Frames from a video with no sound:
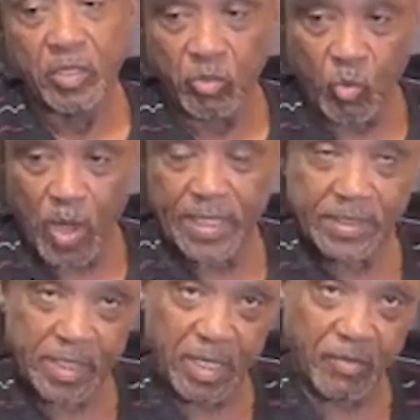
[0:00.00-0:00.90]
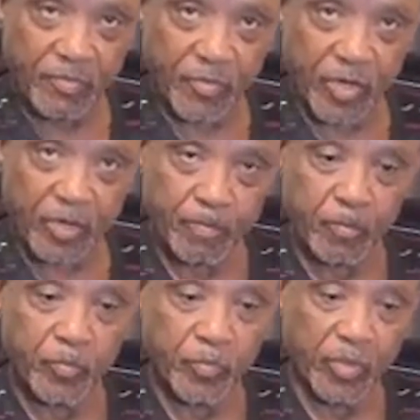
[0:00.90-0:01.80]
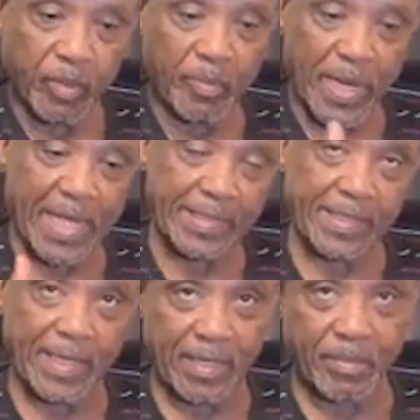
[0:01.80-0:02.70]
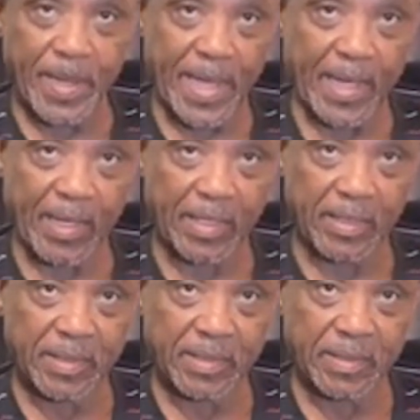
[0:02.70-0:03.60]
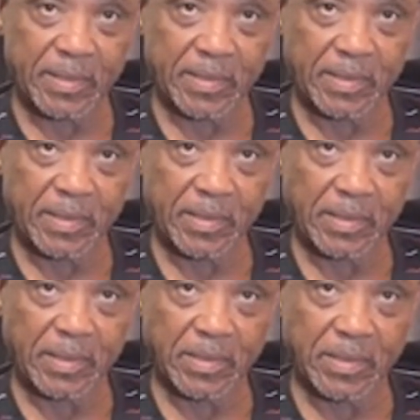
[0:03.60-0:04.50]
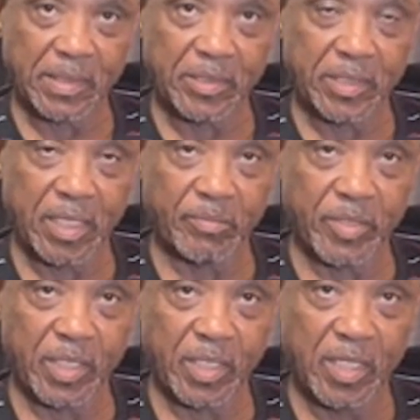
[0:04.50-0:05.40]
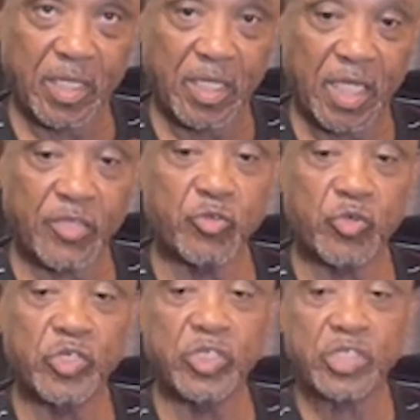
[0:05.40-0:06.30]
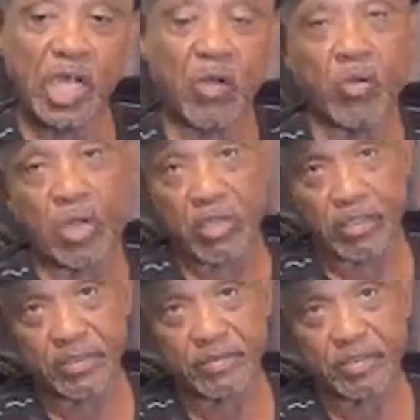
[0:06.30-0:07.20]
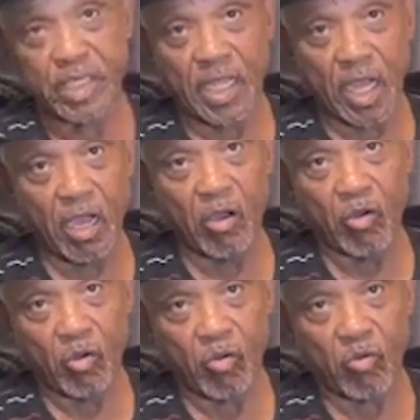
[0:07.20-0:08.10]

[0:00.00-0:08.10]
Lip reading: the whites sat up front, the blacks sat in the back. You understand me? And you couldn't talk at all.